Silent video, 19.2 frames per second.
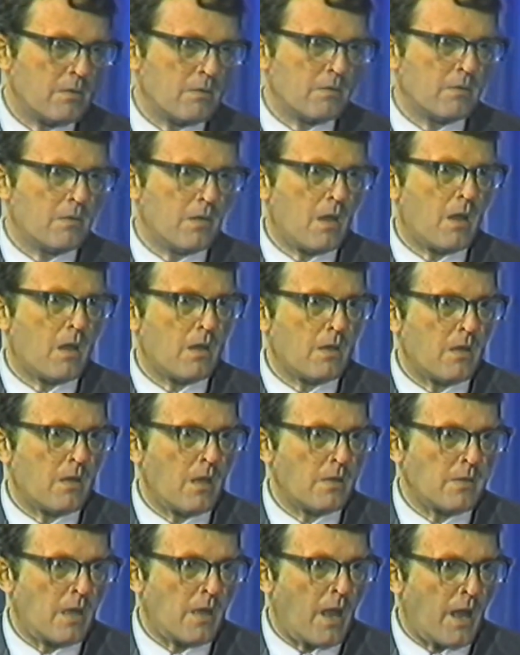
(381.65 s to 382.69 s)
Yeah,
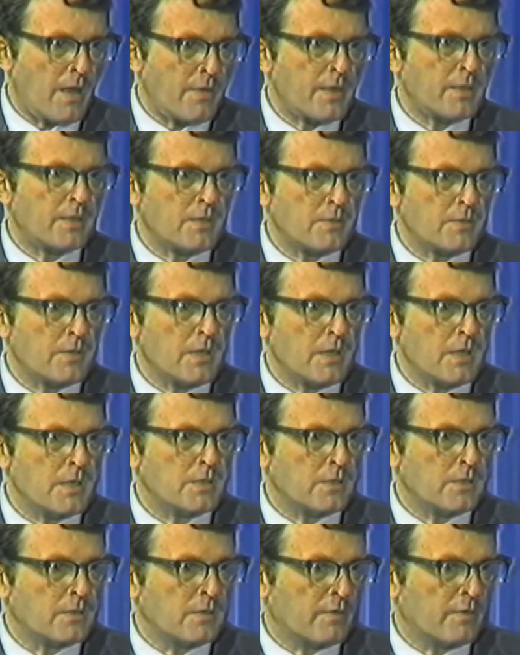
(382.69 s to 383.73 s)
I think there is
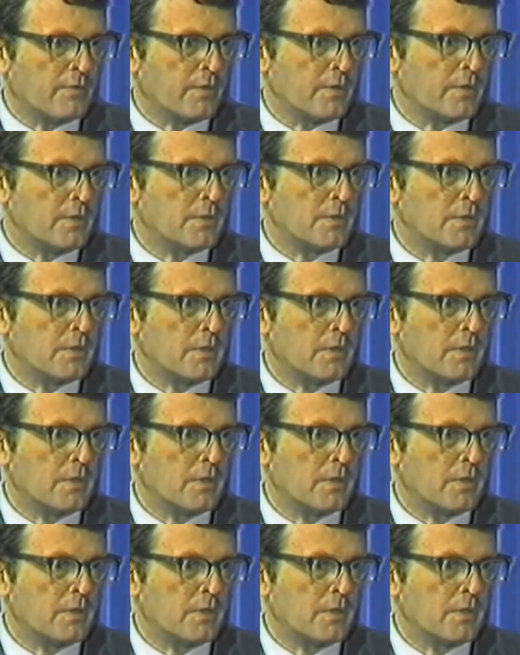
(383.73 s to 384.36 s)
a difference.